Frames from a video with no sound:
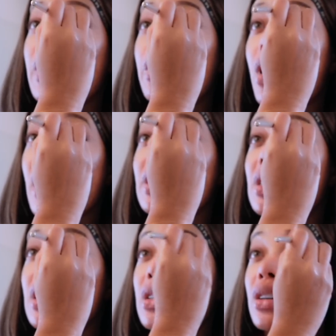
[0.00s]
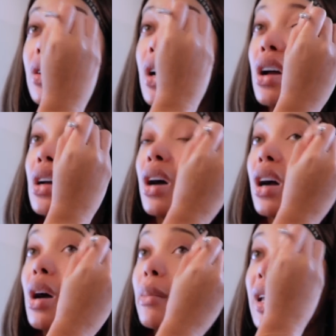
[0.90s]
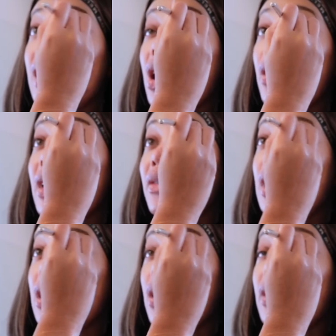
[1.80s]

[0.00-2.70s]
People are still commenting on that video.